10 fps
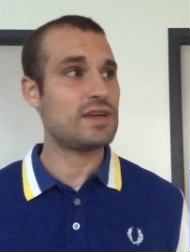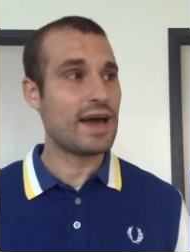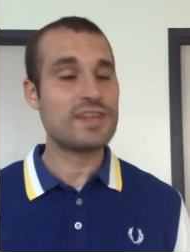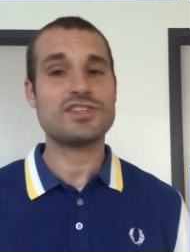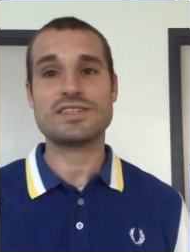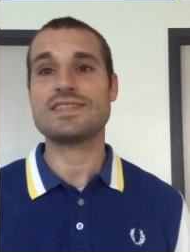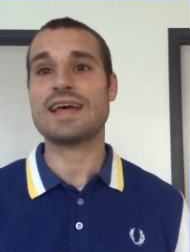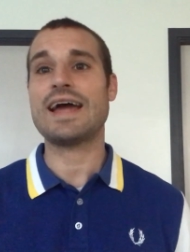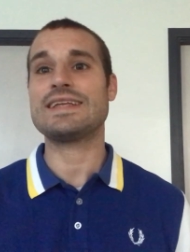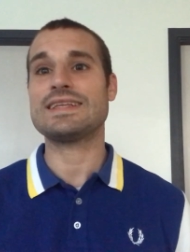you got to just
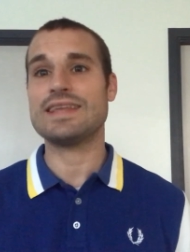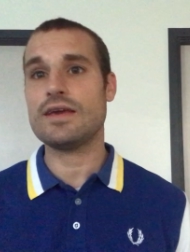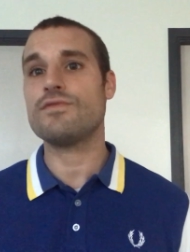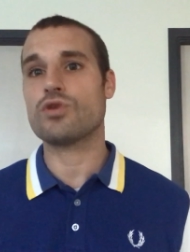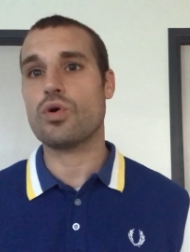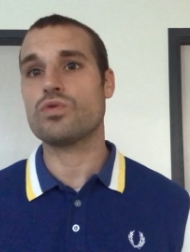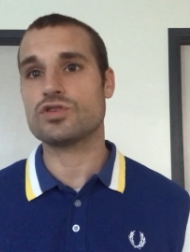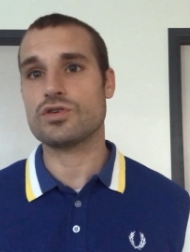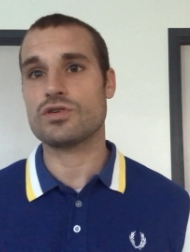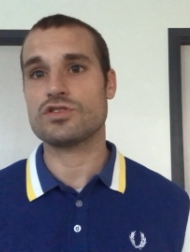decide to leave your old
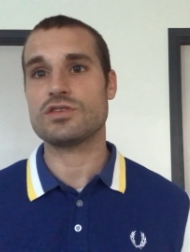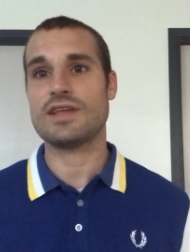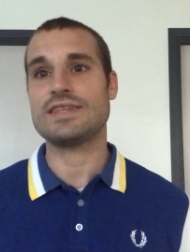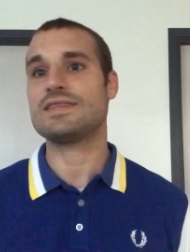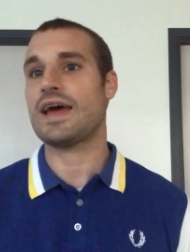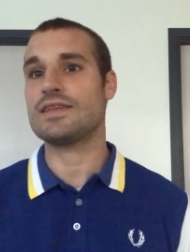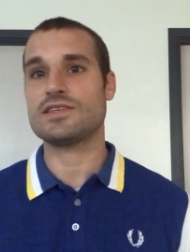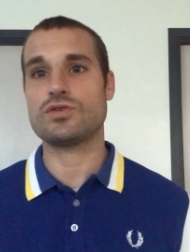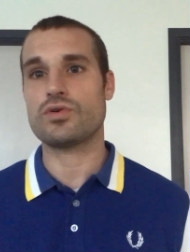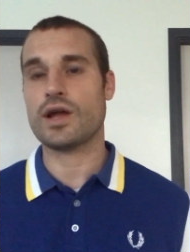church that's dead as
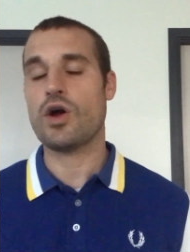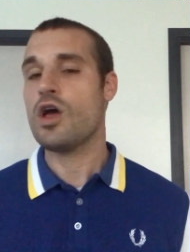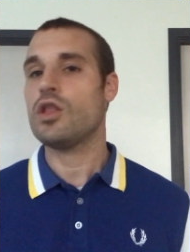a door now.